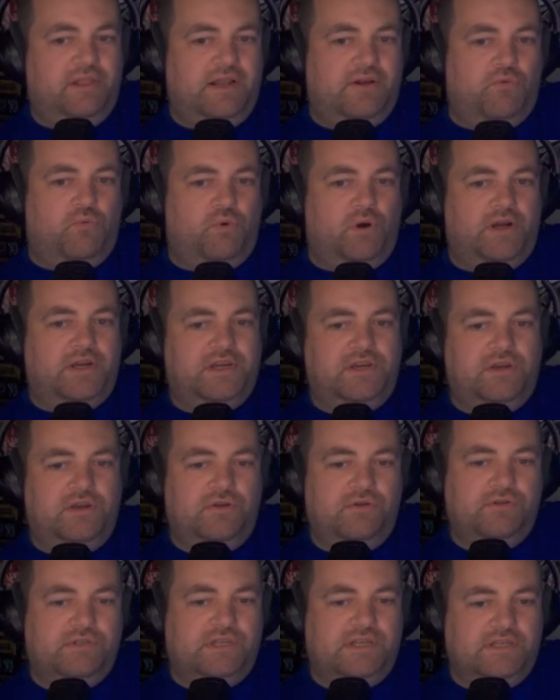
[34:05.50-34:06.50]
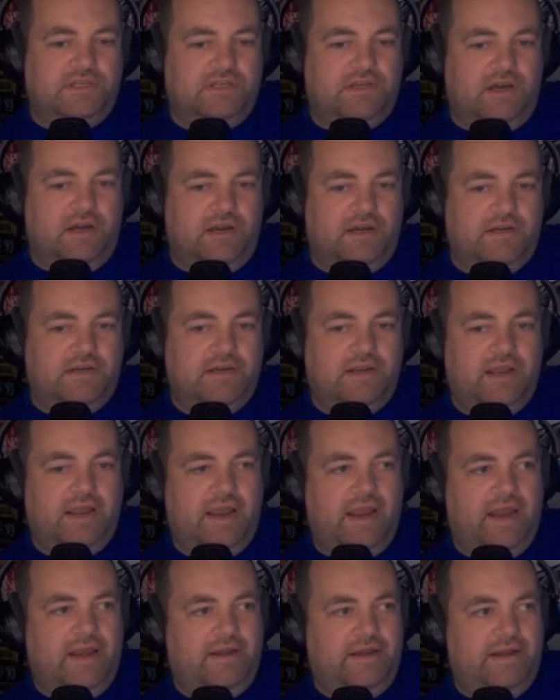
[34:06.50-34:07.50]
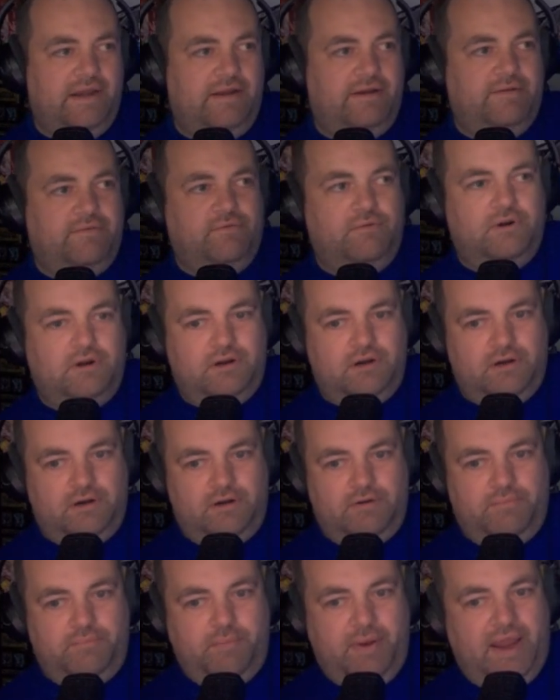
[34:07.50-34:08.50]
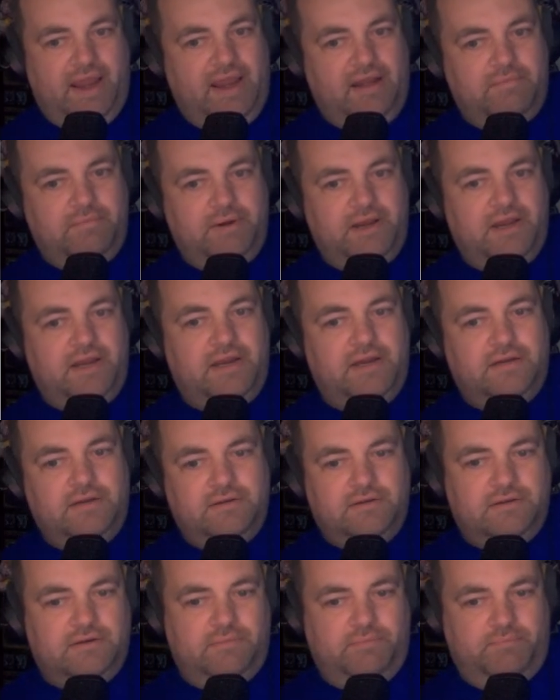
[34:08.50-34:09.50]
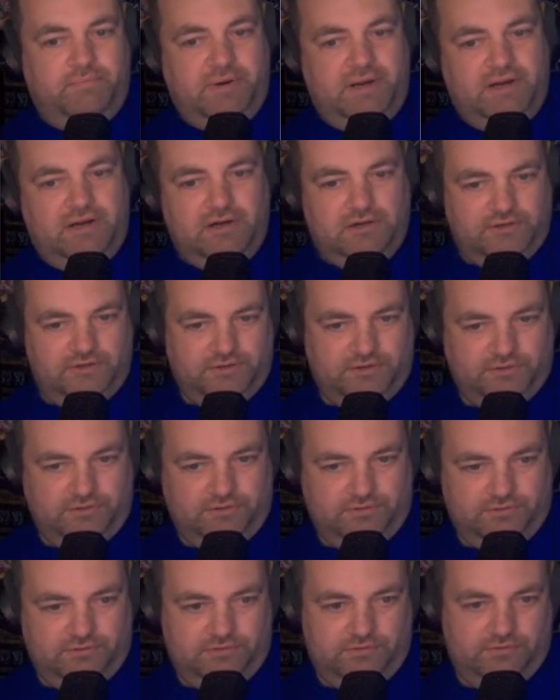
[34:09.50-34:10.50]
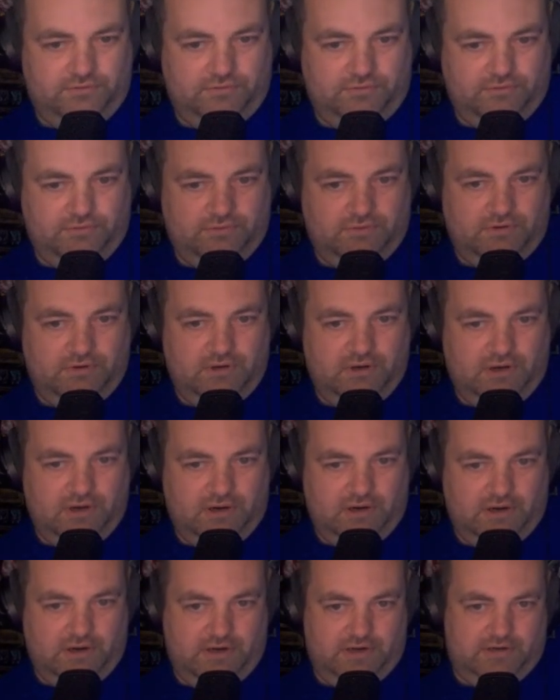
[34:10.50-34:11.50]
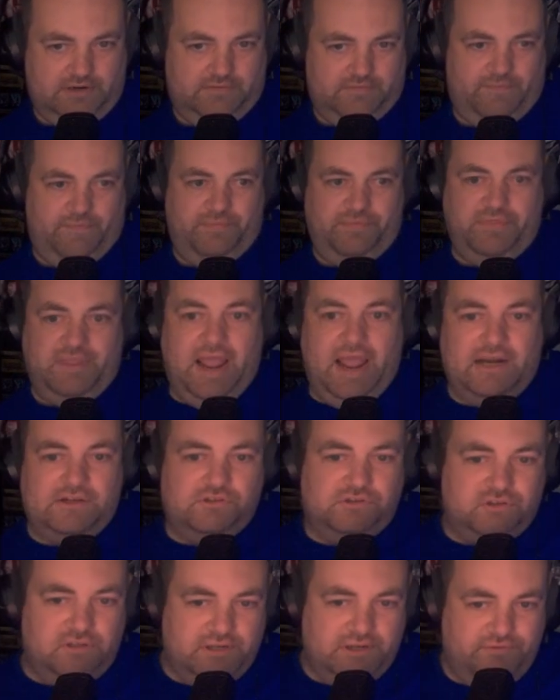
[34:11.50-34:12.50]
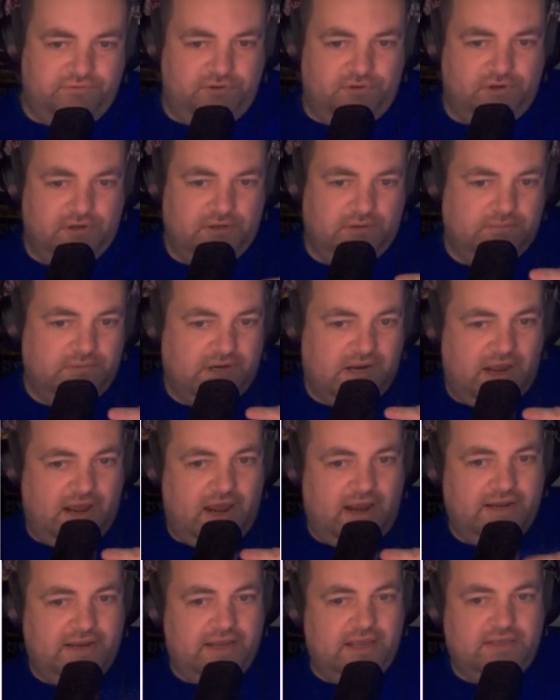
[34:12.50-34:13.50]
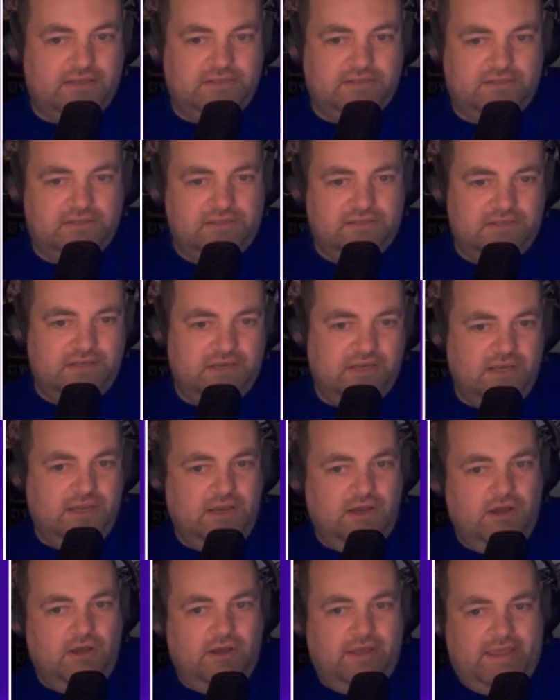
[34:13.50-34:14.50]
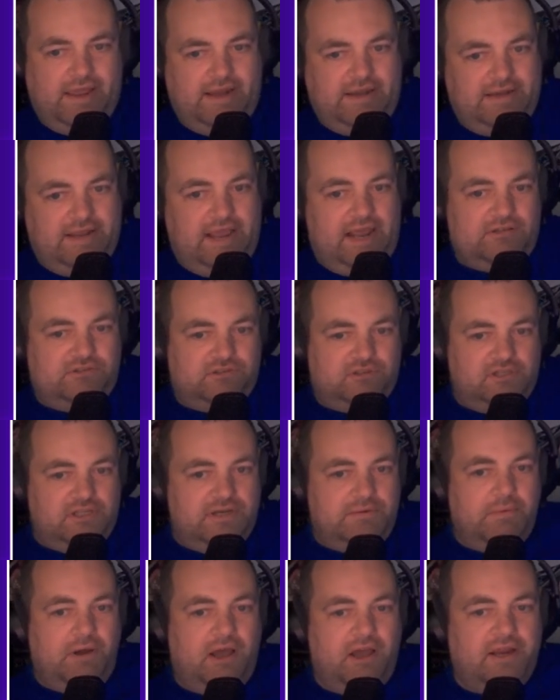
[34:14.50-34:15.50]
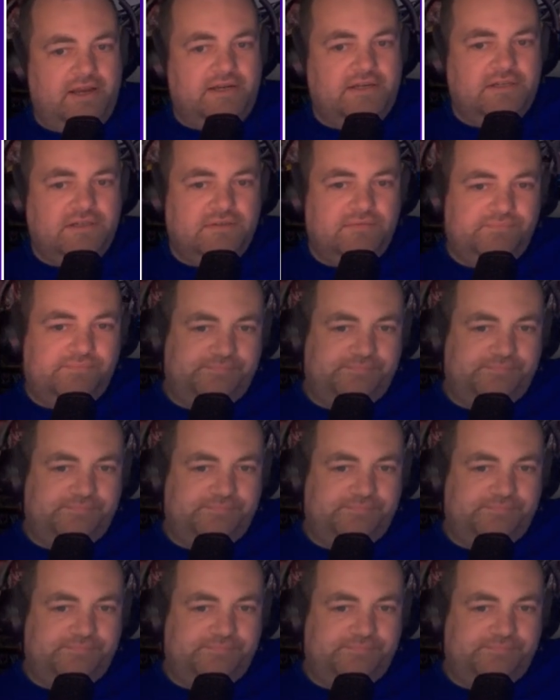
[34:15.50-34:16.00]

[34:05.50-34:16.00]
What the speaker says: like one use and done, and they were man-made compared to naturally formed, I guess, and naturally mined.